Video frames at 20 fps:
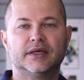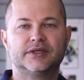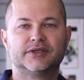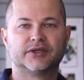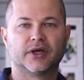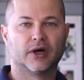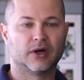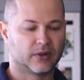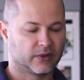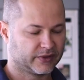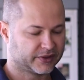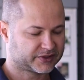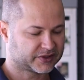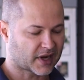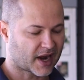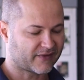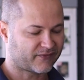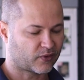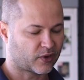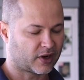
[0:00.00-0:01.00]
So the
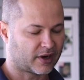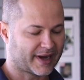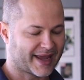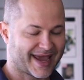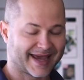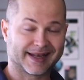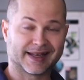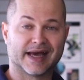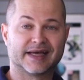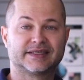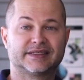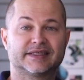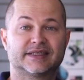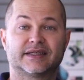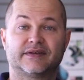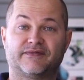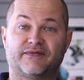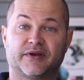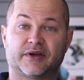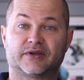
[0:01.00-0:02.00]
software analyzes
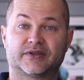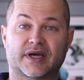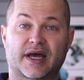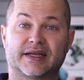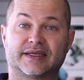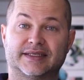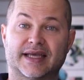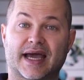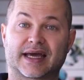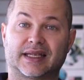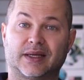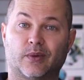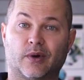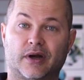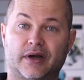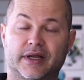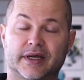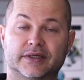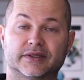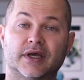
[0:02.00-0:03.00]
it and figures out exactly
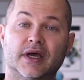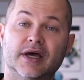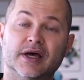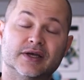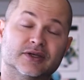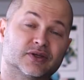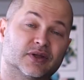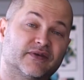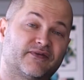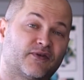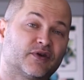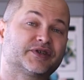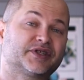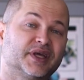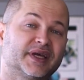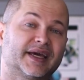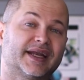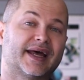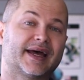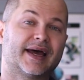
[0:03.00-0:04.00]
where it is. So the first
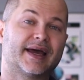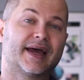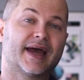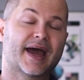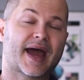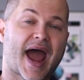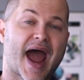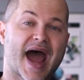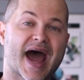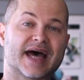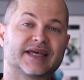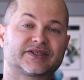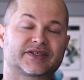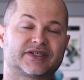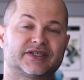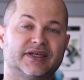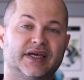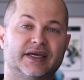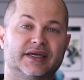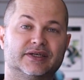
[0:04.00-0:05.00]
thing it uh,
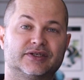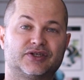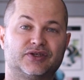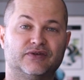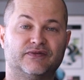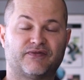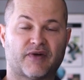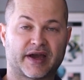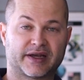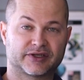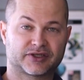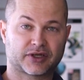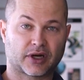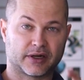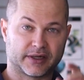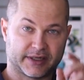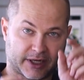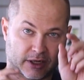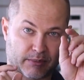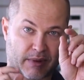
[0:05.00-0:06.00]
asks is to find a
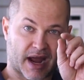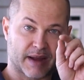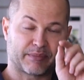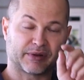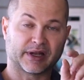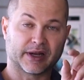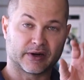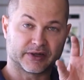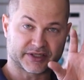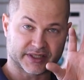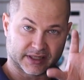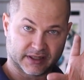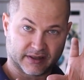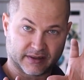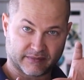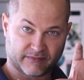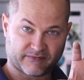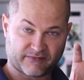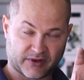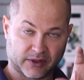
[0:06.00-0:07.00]
star nearby Polaris in
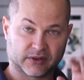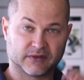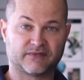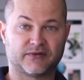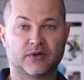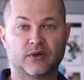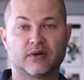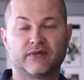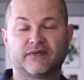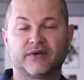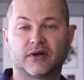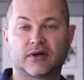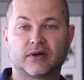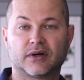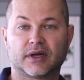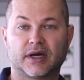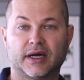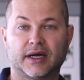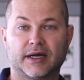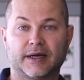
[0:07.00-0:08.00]
the field of view of
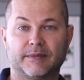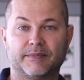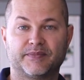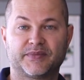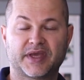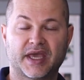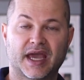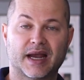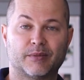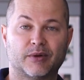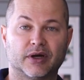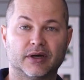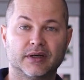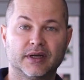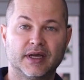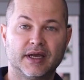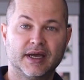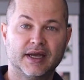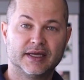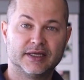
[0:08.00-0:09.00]
your uh, camera.
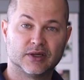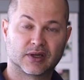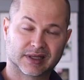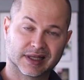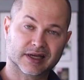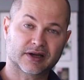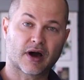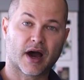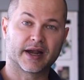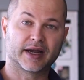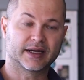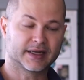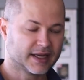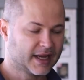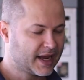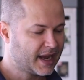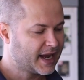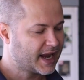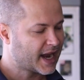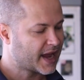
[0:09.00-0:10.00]
You click on it,
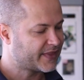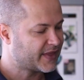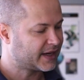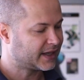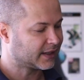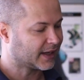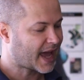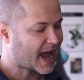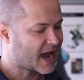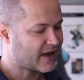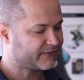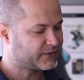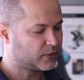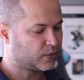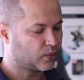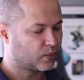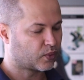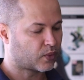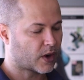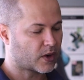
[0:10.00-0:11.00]
and then it'll have
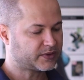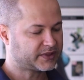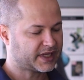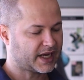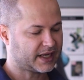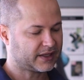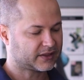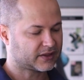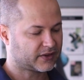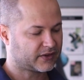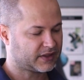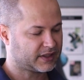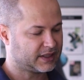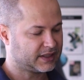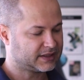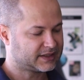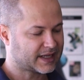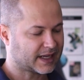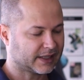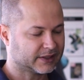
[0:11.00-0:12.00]
you rotate
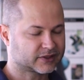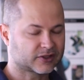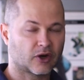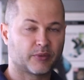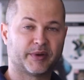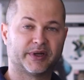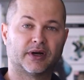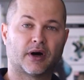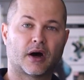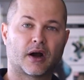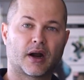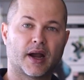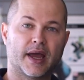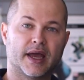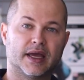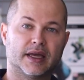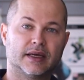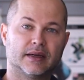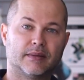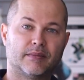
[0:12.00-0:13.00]
the telescope in
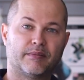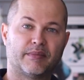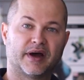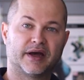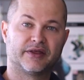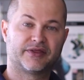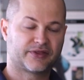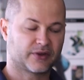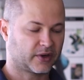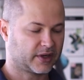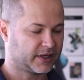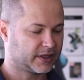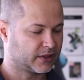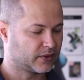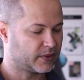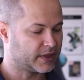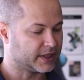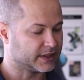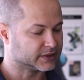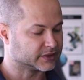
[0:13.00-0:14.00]
RA by 30
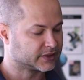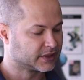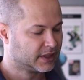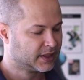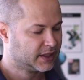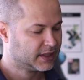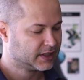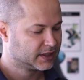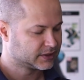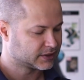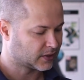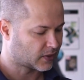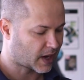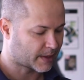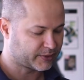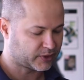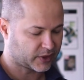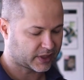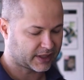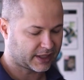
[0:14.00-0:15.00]
degrees. So
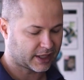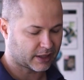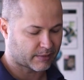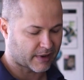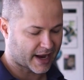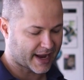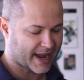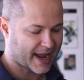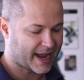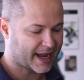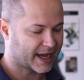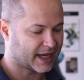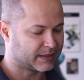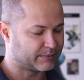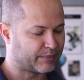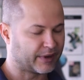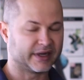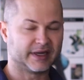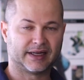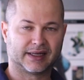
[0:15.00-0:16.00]
I'm doing it here by
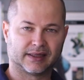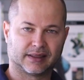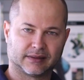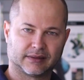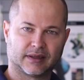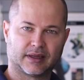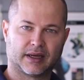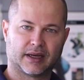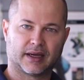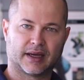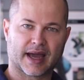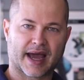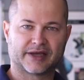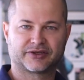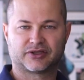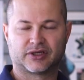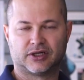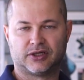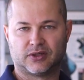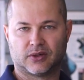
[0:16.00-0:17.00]
hand, but it'll uh,
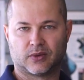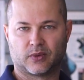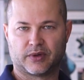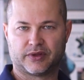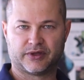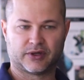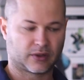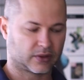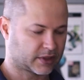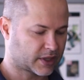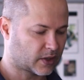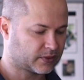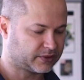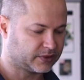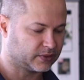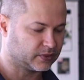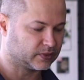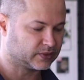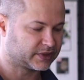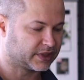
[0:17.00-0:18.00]
ask you to do it with your
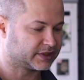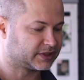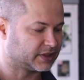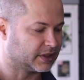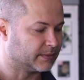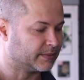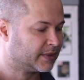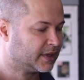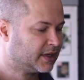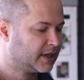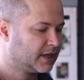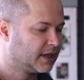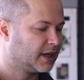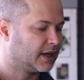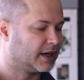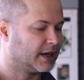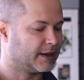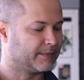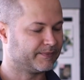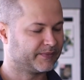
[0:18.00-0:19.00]
go-to system.
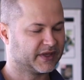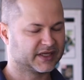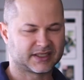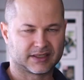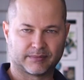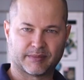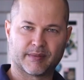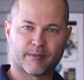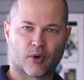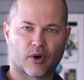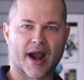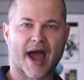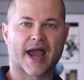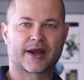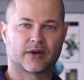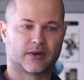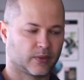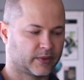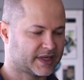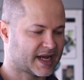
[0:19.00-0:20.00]
Um, it's a bit more
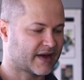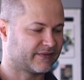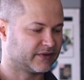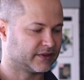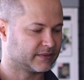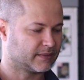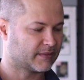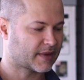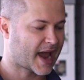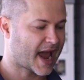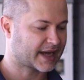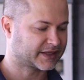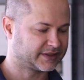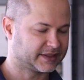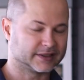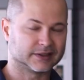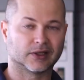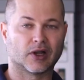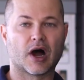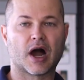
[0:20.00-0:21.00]
accurate when you have the
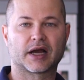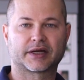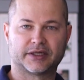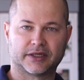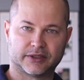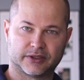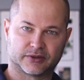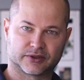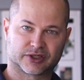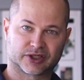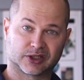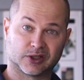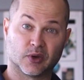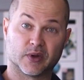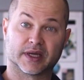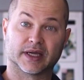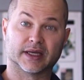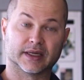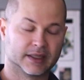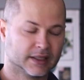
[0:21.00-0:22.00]
axes locked and you're
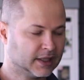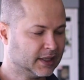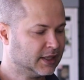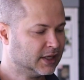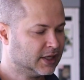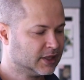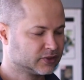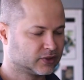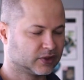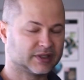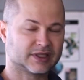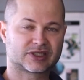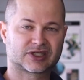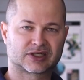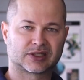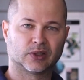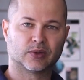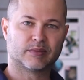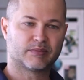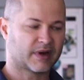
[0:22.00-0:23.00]
slewing it. So you just
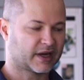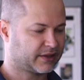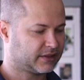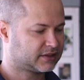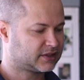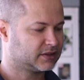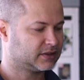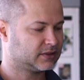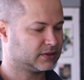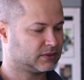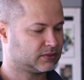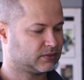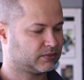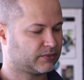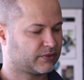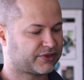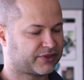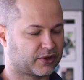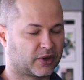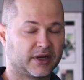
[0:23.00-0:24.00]
slew it by, to
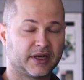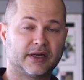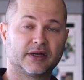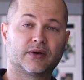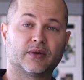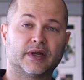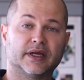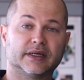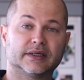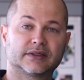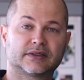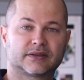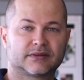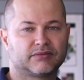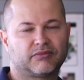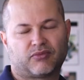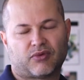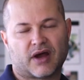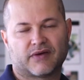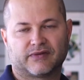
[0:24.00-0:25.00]
30 degrees,
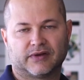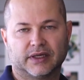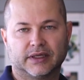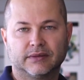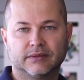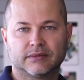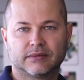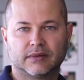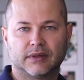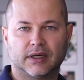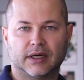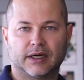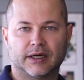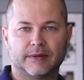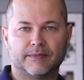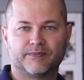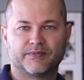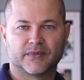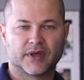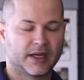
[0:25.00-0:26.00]
roughly,
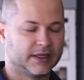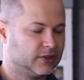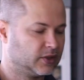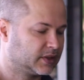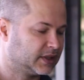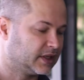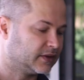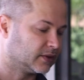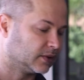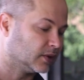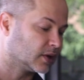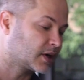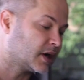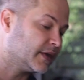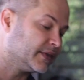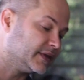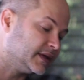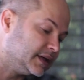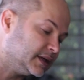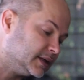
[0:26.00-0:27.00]
um, and you can either look
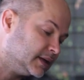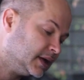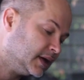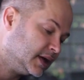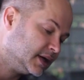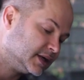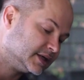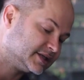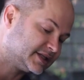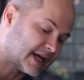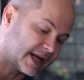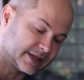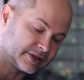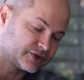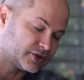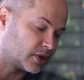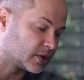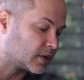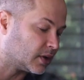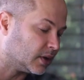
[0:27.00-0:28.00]
on the setting
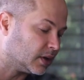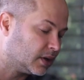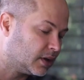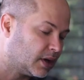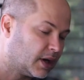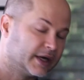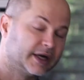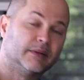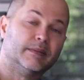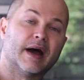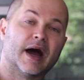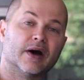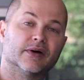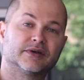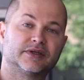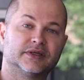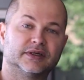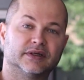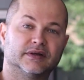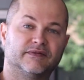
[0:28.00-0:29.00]
circle on your
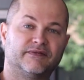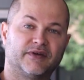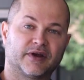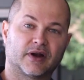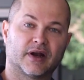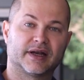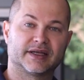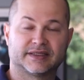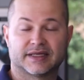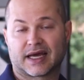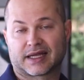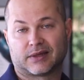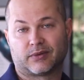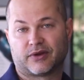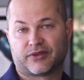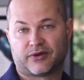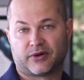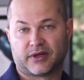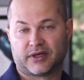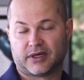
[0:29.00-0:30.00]
mount to figure out exactly
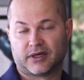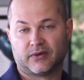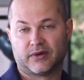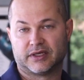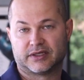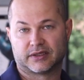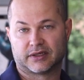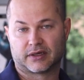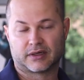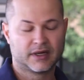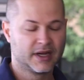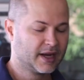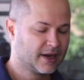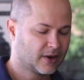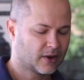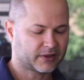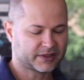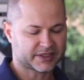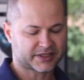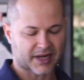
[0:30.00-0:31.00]
where 30 degrees are,
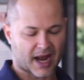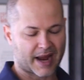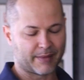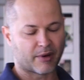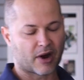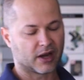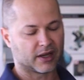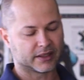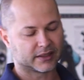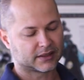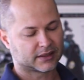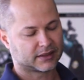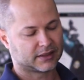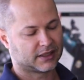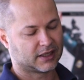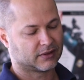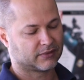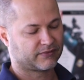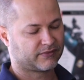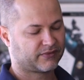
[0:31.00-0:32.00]
or just eyeball it, you
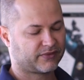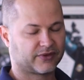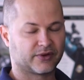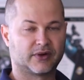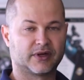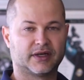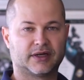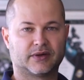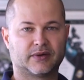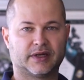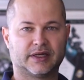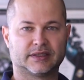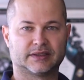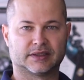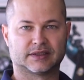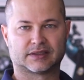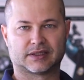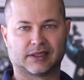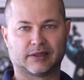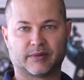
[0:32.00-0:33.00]
know, 30 degrees
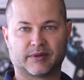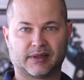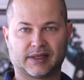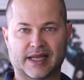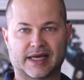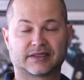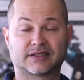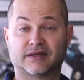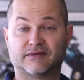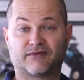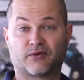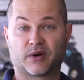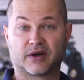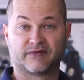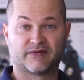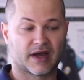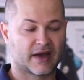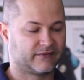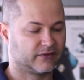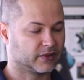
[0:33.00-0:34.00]
is a little bit less than
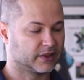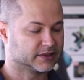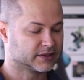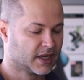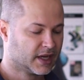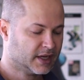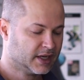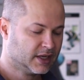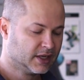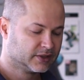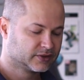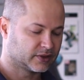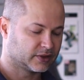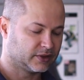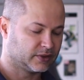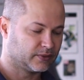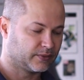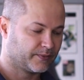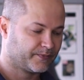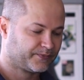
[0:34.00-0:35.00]
45 degrees. So
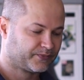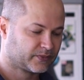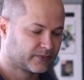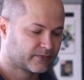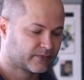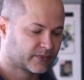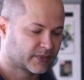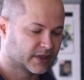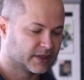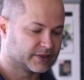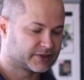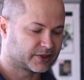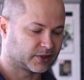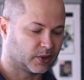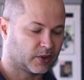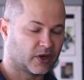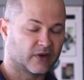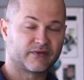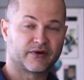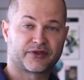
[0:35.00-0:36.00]
you
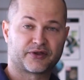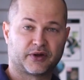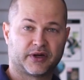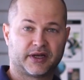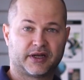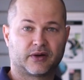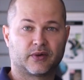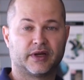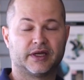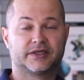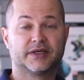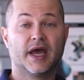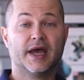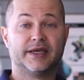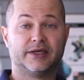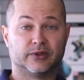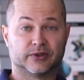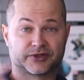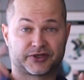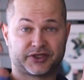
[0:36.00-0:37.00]
slew it over 30 degrees, you'll